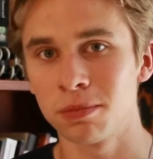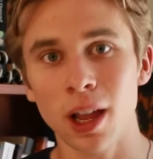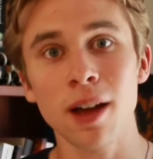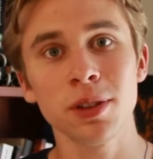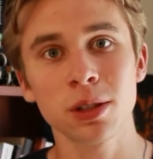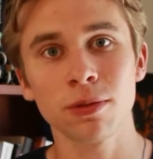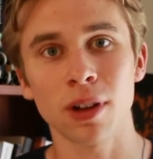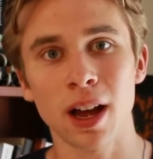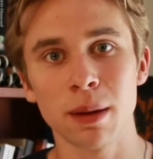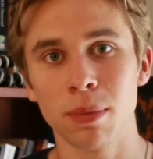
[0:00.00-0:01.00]
Life is
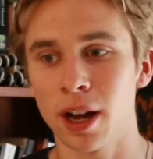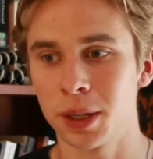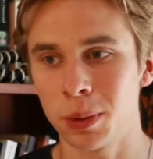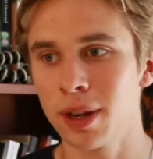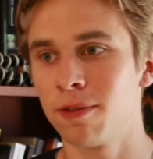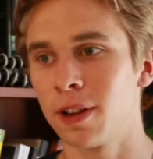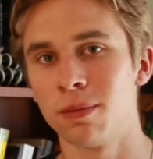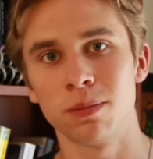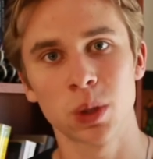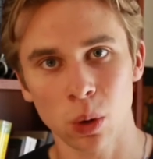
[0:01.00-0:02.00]
defined by grief and
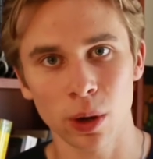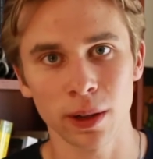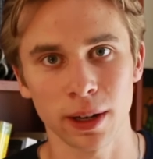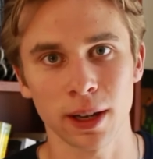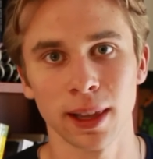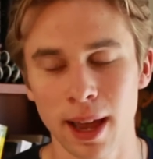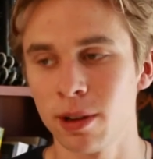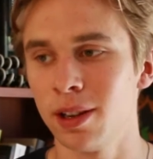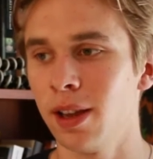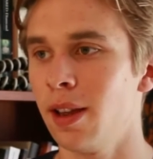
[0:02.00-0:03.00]
toil and
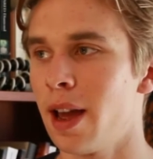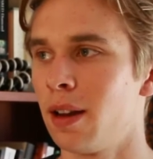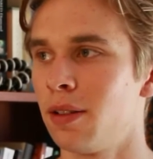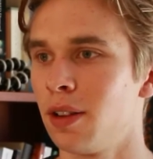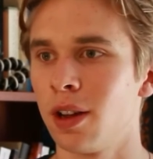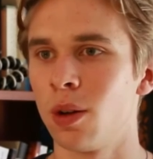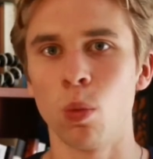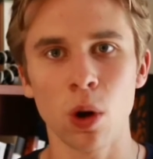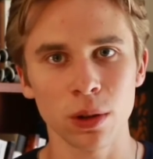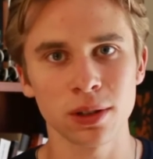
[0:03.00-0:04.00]
calamity and
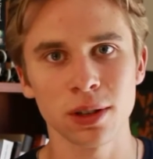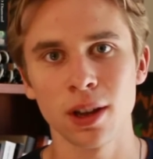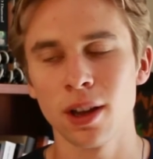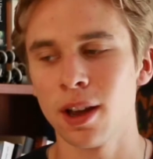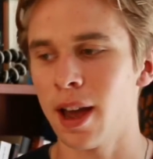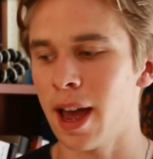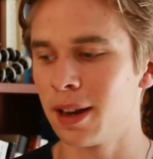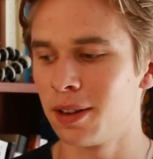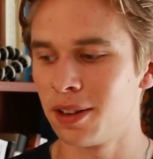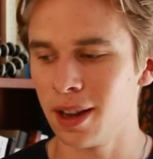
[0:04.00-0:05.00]
want,
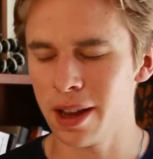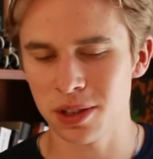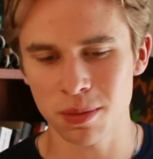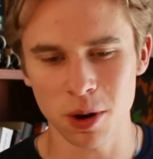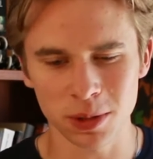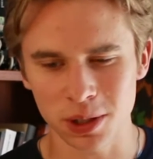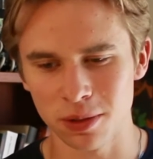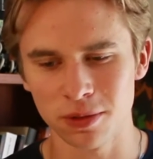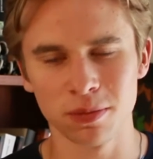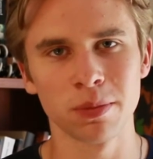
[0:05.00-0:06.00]
and it's the moments
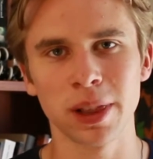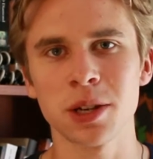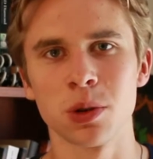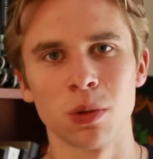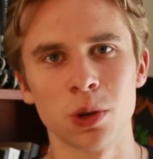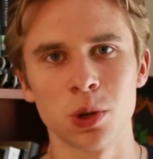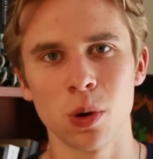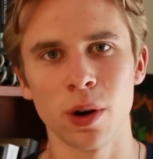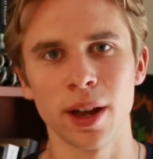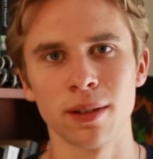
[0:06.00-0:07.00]
of pleasure or
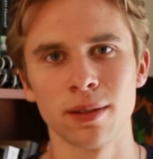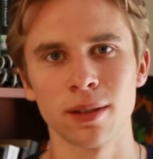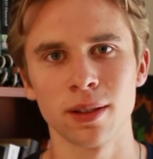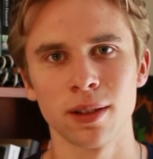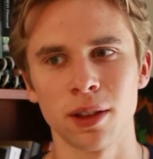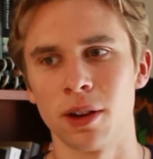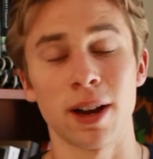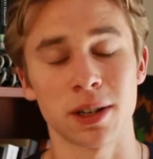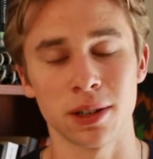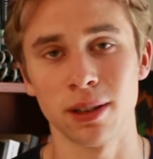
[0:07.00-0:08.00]
joy that are
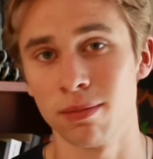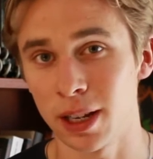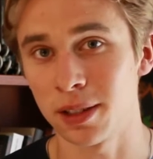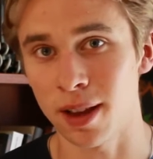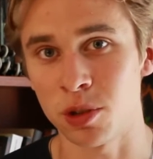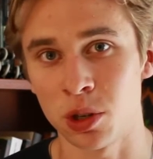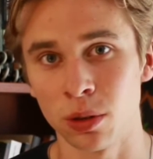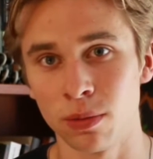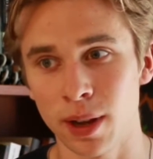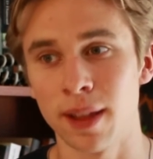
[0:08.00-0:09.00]
actually exceptional,
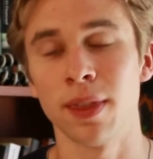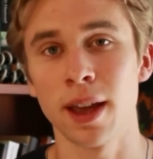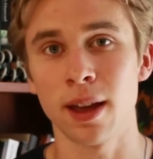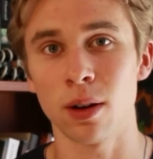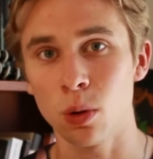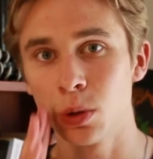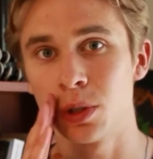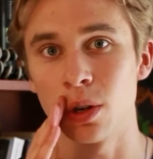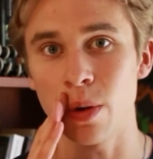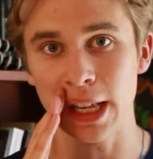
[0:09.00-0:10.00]
and they are
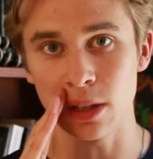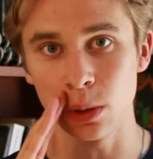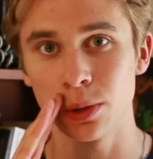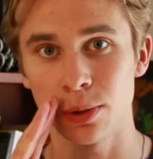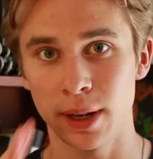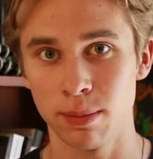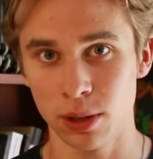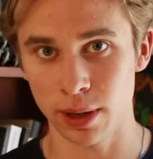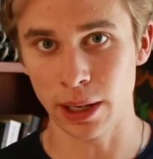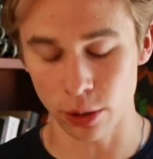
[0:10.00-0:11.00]
also quite delusory
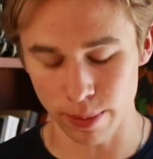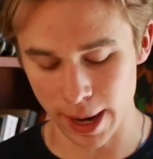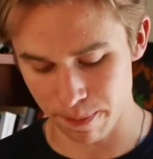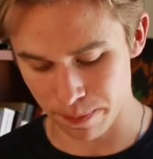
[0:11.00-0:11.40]
between you and me.